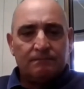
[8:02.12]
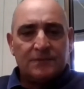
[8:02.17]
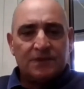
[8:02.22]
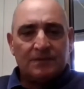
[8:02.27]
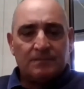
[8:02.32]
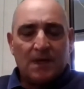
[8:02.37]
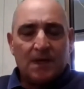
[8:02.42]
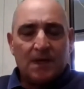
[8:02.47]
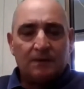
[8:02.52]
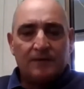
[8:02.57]

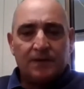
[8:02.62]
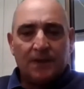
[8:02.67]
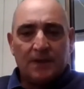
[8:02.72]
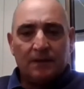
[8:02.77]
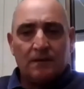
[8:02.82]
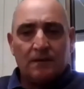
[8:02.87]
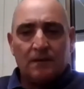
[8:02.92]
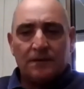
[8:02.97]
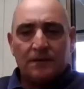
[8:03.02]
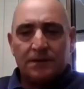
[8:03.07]
spraying
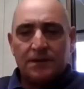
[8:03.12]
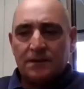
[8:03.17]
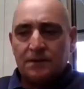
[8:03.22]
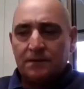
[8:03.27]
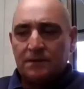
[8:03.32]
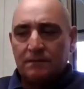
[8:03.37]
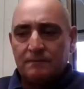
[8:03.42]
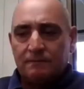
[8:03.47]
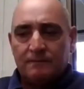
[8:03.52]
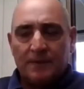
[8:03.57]
technology
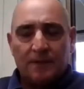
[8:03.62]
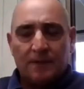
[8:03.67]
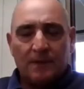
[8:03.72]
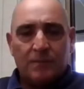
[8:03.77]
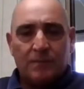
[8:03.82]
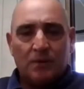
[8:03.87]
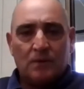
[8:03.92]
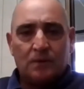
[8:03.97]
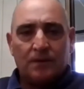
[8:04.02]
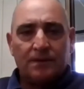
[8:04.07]
is very
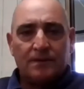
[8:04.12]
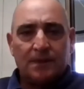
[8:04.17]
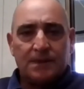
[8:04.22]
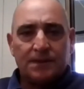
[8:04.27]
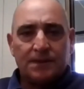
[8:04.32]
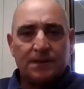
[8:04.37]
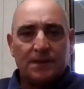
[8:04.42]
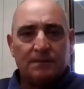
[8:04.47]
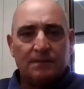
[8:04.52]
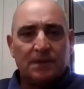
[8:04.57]
important to
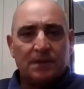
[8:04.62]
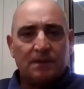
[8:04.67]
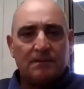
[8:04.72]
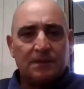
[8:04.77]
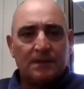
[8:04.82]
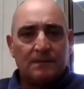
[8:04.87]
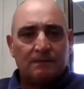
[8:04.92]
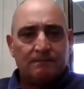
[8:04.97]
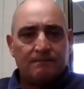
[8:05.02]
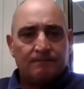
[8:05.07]
us at the
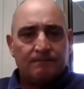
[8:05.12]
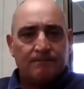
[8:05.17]
moment.